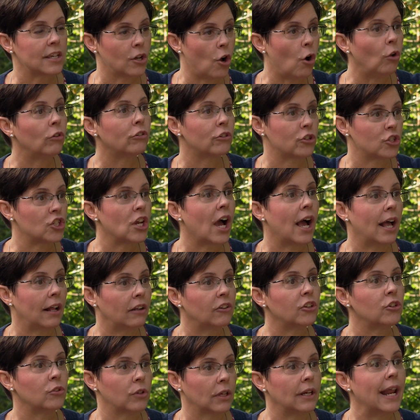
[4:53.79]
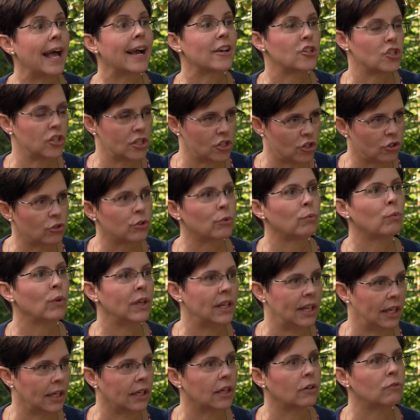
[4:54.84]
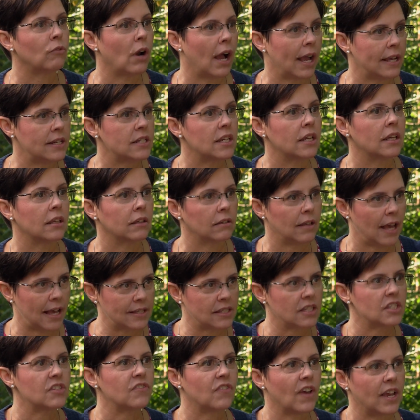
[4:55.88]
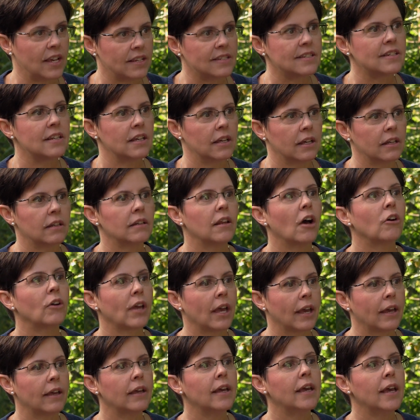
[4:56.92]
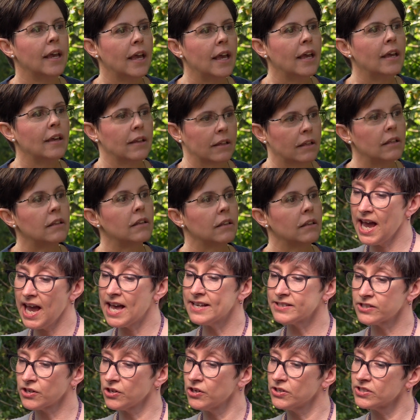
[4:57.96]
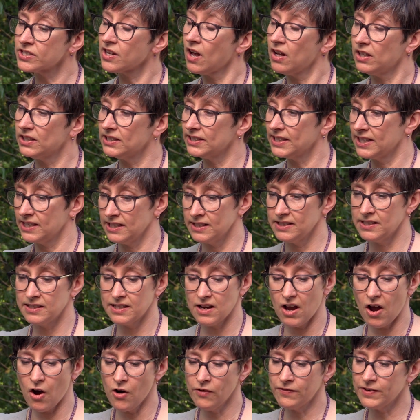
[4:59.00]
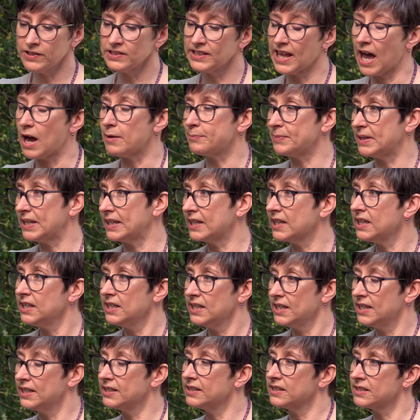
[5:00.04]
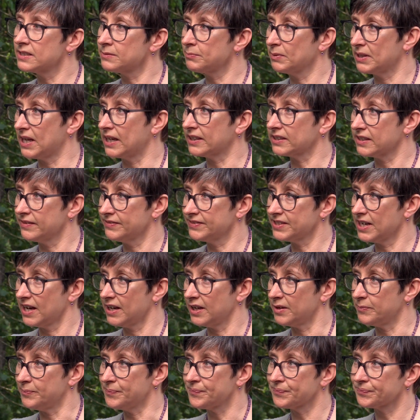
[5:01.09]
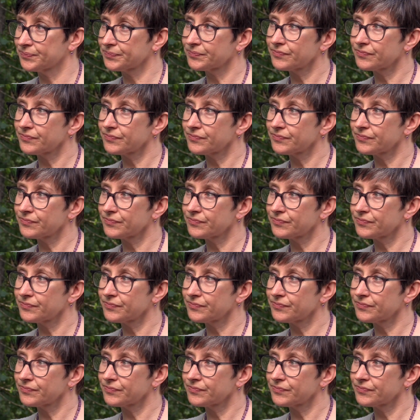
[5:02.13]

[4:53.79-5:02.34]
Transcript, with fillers: right. the older child who can actually child. do the reading and mm-hmm. writing mm -hmm. as it's exactly. phased in. Okay. Yes. So has hers all in overlapping in this block of time.